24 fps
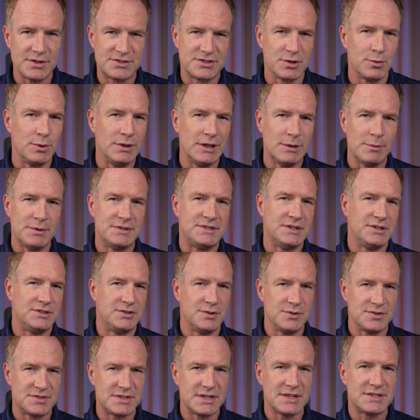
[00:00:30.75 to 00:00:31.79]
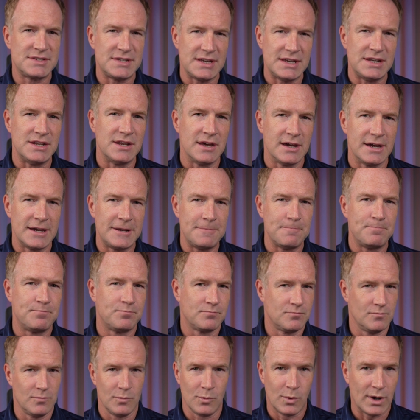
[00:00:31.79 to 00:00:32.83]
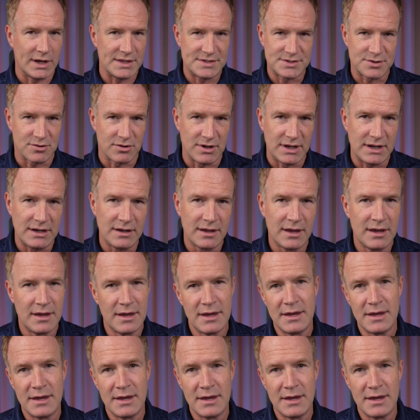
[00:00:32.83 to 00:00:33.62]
So we're limited to 16:9 widescreen,